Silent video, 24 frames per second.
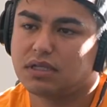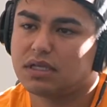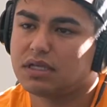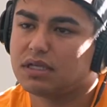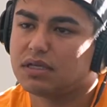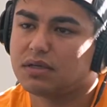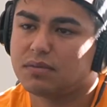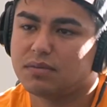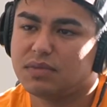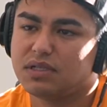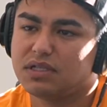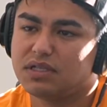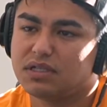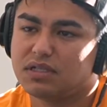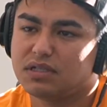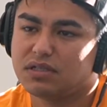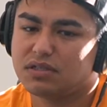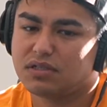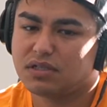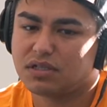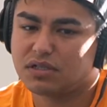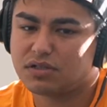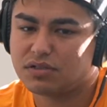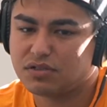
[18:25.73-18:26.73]
Yeah, me
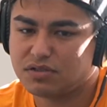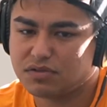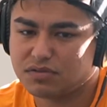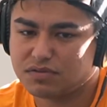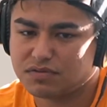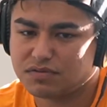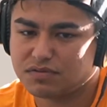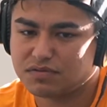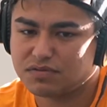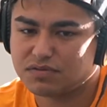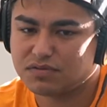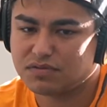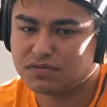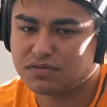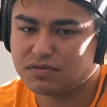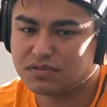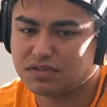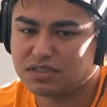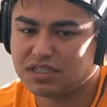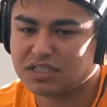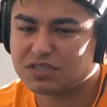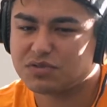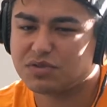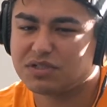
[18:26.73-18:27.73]
neither. I don't know if,
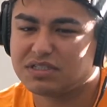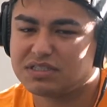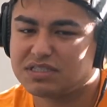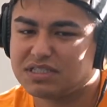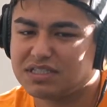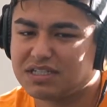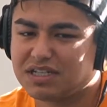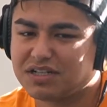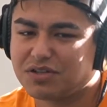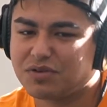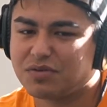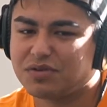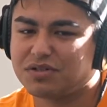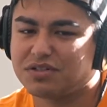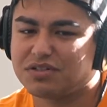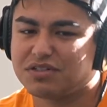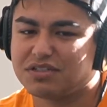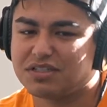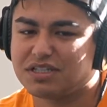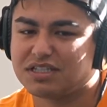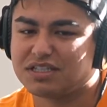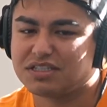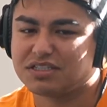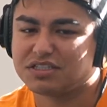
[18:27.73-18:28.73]
and that's why I said I don't want
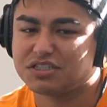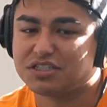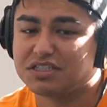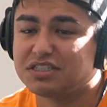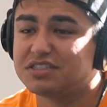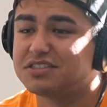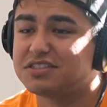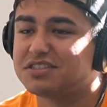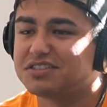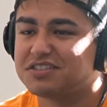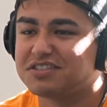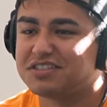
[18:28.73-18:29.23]
to like jinx it or